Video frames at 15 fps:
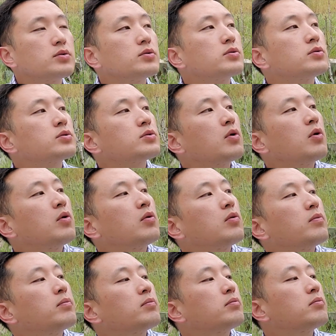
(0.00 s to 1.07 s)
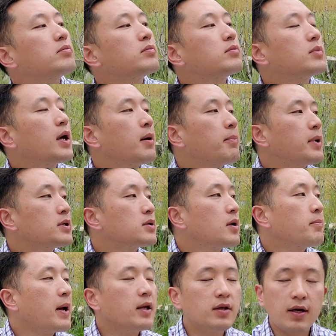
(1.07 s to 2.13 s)
So basically
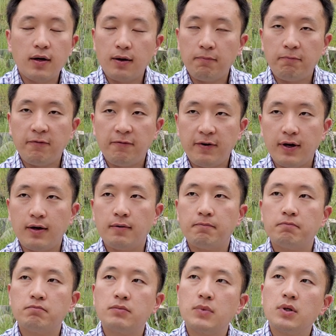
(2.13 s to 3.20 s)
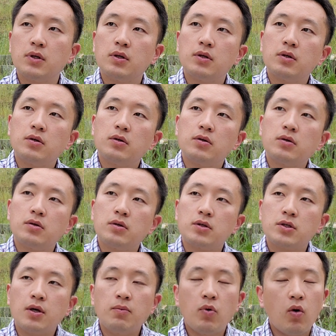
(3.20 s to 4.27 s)
maintaining fee.
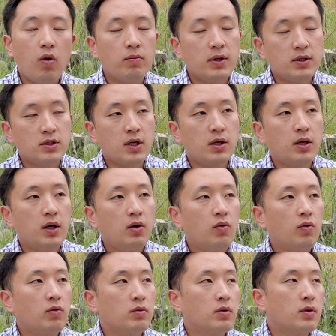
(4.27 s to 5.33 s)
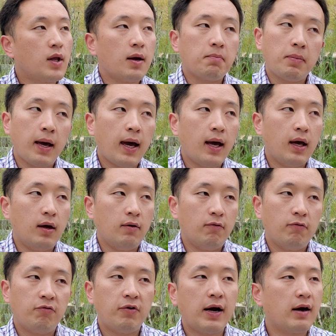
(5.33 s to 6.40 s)
Some home in San Diego, they pay
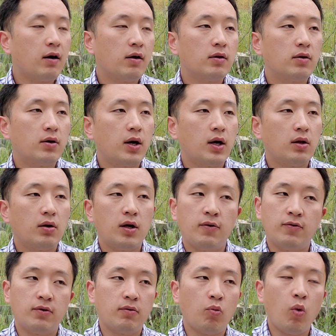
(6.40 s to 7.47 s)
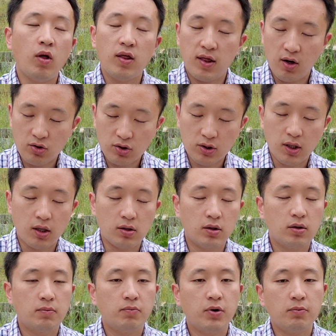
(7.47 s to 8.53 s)
$500, even
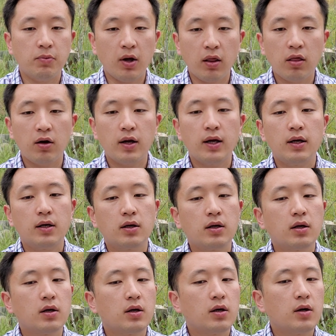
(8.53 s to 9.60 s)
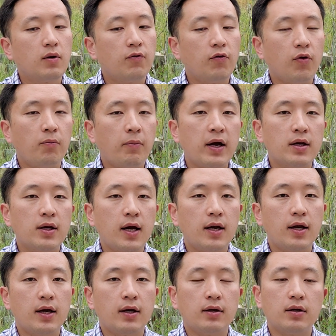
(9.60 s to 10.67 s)
$1,000 per monthly for
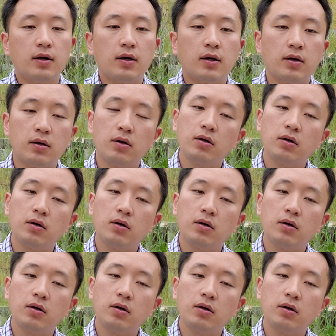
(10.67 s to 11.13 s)
maintaining the